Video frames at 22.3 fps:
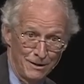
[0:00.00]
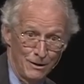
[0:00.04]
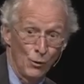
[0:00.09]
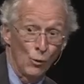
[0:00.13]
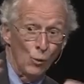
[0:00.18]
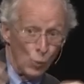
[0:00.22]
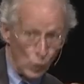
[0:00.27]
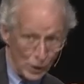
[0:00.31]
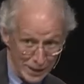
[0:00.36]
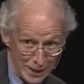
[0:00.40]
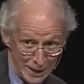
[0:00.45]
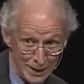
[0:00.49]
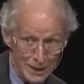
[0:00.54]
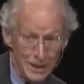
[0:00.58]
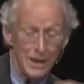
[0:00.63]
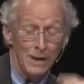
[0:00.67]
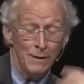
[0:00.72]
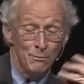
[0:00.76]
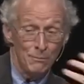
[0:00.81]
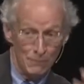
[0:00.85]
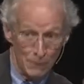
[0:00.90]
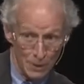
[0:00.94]
we
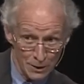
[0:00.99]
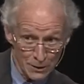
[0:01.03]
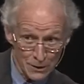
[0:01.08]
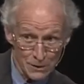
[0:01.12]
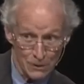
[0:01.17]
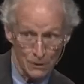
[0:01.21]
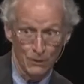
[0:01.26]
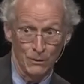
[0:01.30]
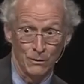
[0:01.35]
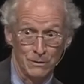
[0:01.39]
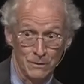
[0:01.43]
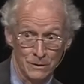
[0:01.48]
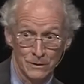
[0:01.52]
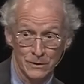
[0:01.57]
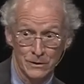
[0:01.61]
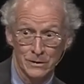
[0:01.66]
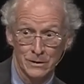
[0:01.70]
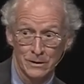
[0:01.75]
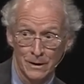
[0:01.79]
minnesotans